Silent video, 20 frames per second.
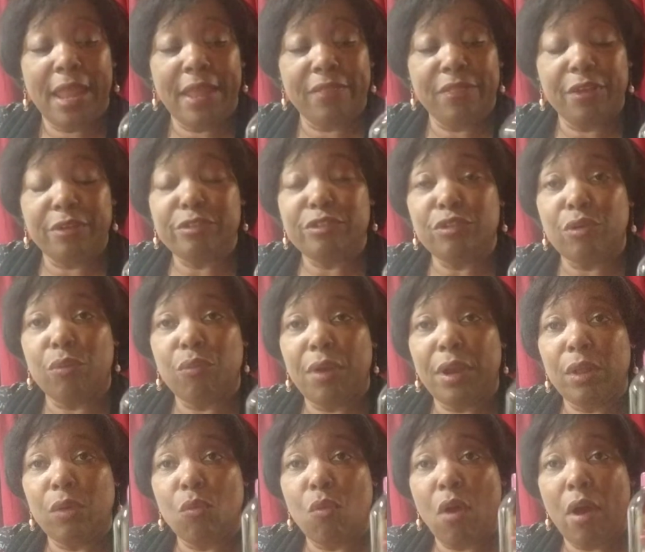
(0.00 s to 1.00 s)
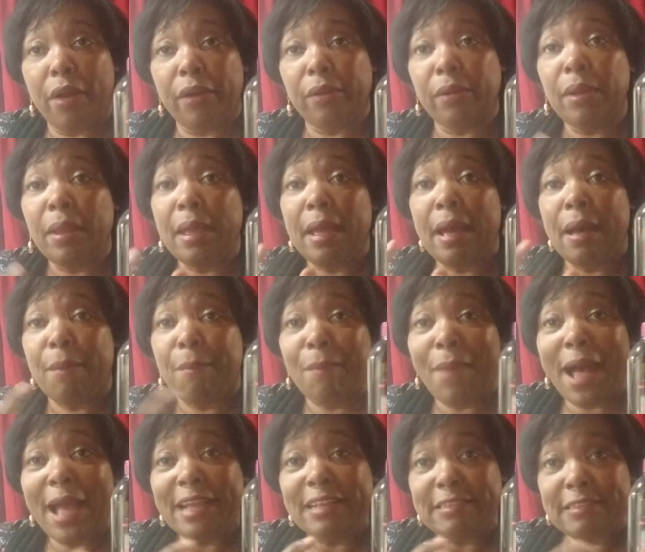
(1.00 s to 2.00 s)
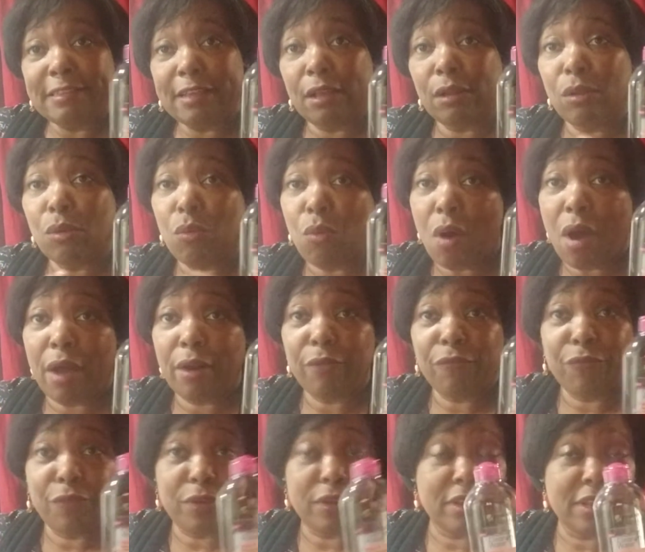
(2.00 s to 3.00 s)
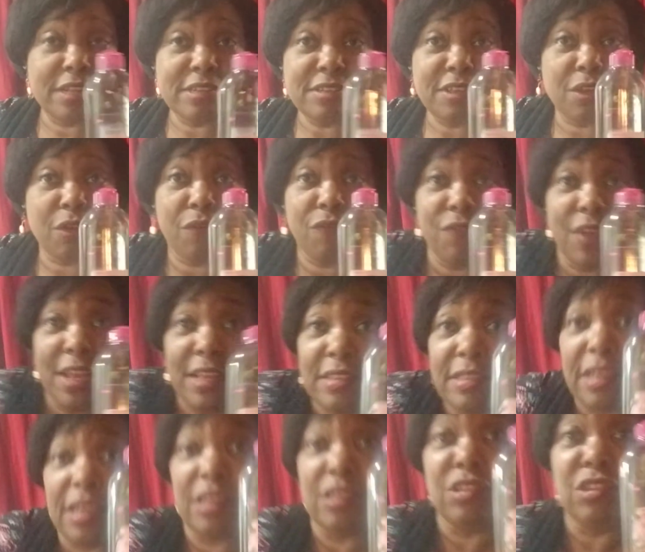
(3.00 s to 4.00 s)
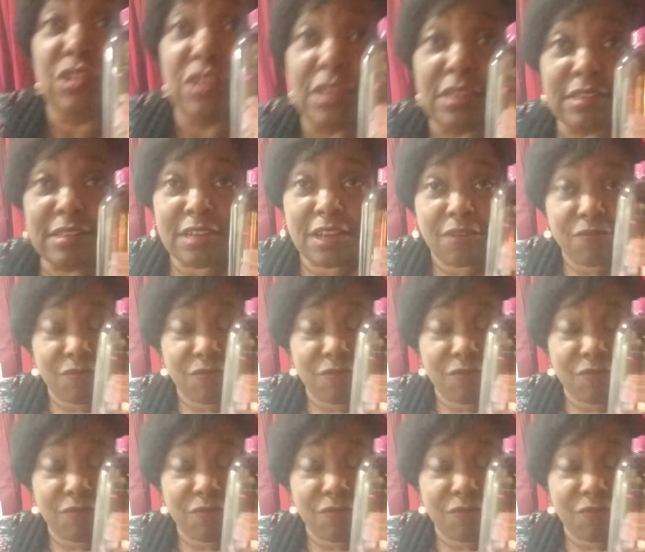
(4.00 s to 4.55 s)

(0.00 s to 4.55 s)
and there's no running water, Micellar water for cleansing your face is just